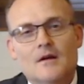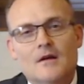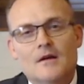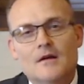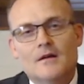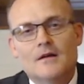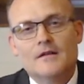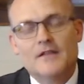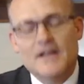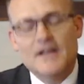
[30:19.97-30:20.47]

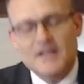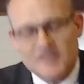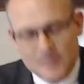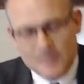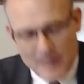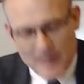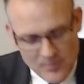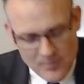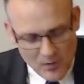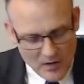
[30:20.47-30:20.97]
These
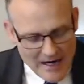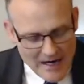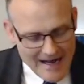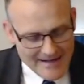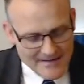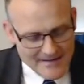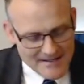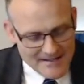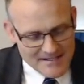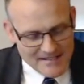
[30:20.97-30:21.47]
people
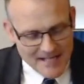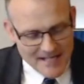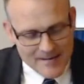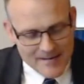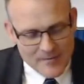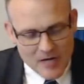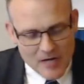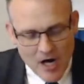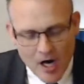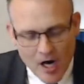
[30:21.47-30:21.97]
had the
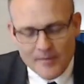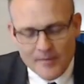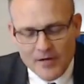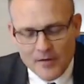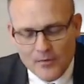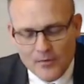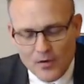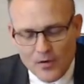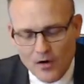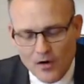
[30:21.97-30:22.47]
same common
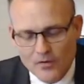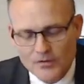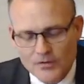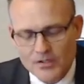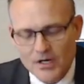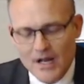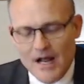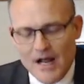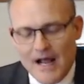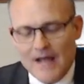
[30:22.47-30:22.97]
approach,
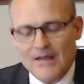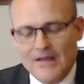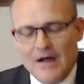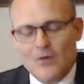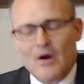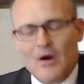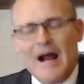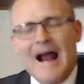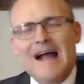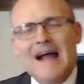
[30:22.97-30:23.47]
and they
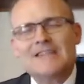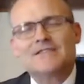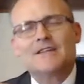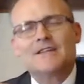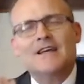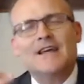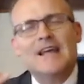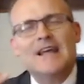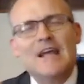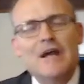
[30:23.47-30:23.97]
were
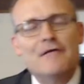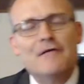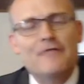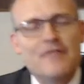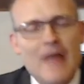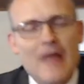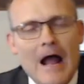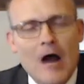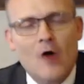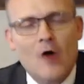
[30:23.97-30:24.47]
asking, If
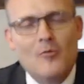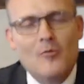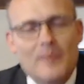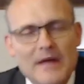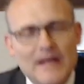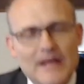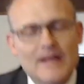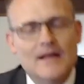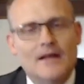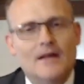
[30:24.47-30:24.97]
thou
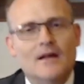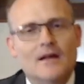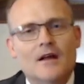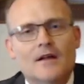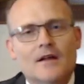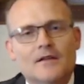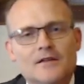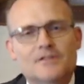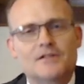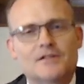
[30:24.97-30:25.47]
be
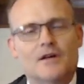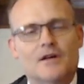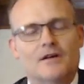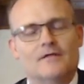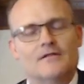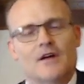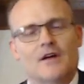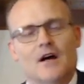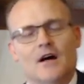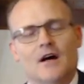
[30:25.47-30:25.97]
the Son
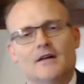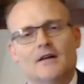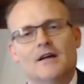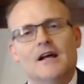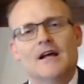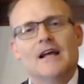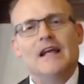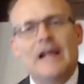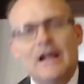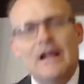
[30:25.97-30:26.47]
of God,
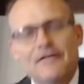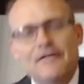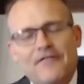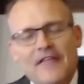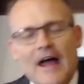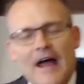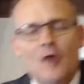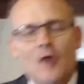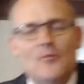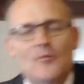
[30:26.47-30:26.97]
if
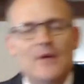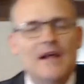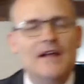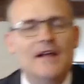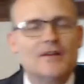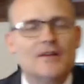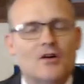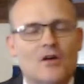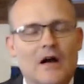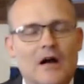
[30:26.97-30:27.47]
thou be
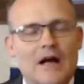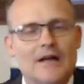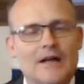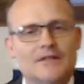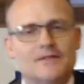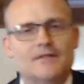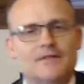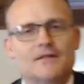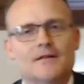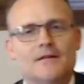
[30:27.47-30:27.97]
the Christ.